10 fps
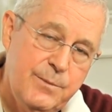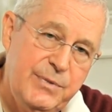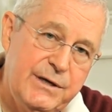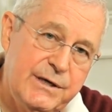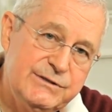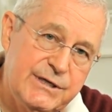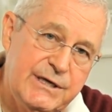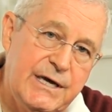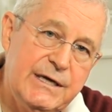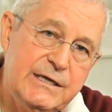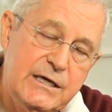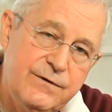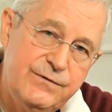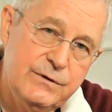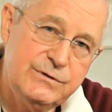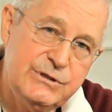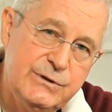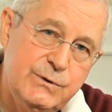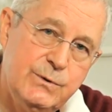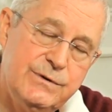Because again, if you
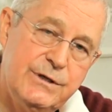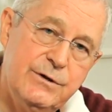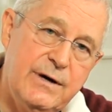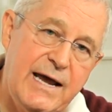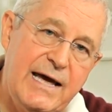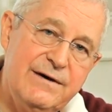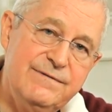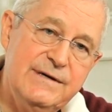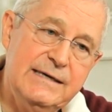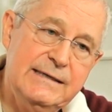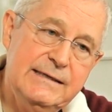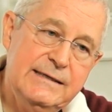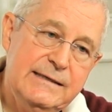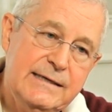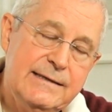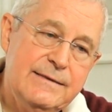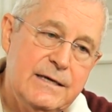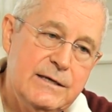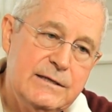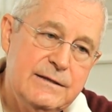do, then you're having
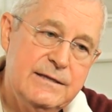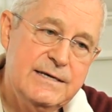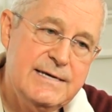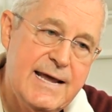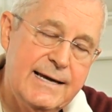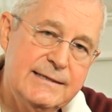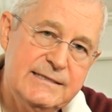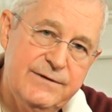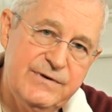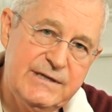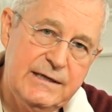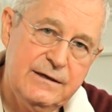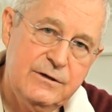the negativity.